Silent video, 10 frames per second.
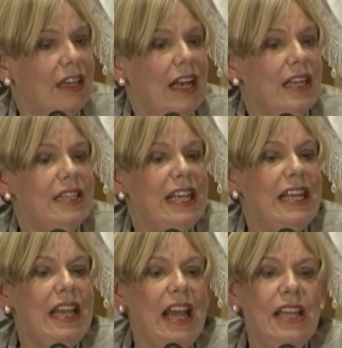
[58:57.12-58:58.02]
And he
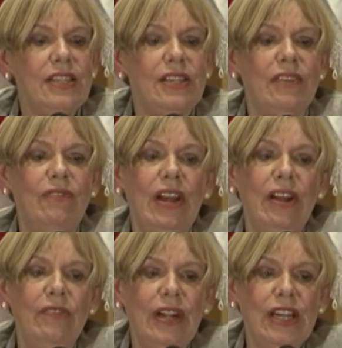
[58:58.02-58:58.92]
lays it
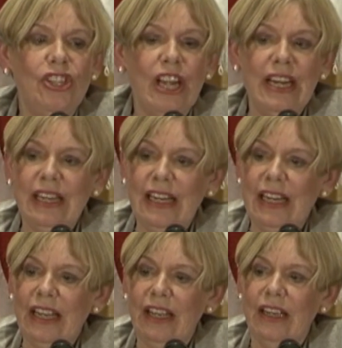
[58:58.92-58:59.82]
very, very
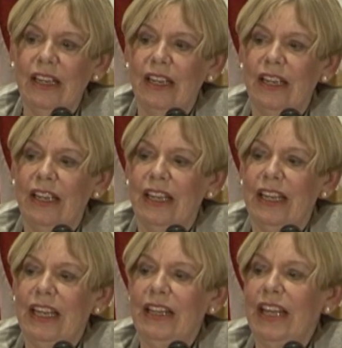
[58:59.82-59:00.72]
gently
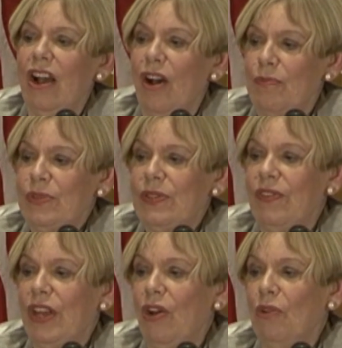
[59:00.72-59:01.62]
in the arms of
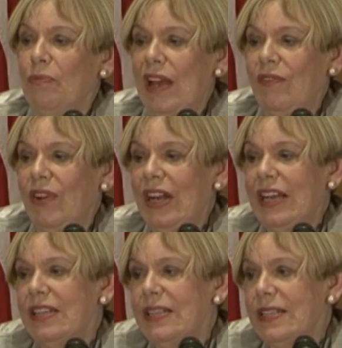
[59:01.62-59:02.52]
the old man, very
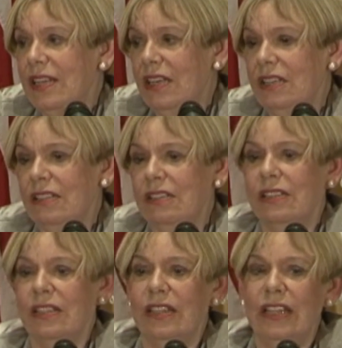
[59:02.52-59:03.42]

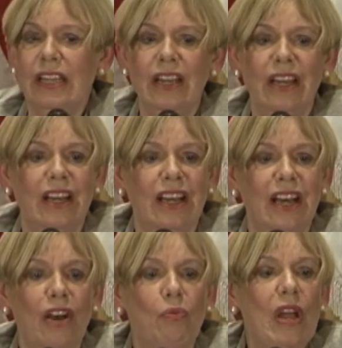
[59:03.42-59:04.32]
concerned that the
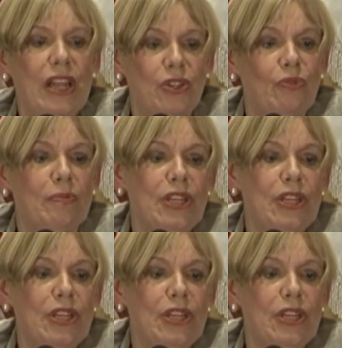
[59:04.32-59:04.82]
uh, weight will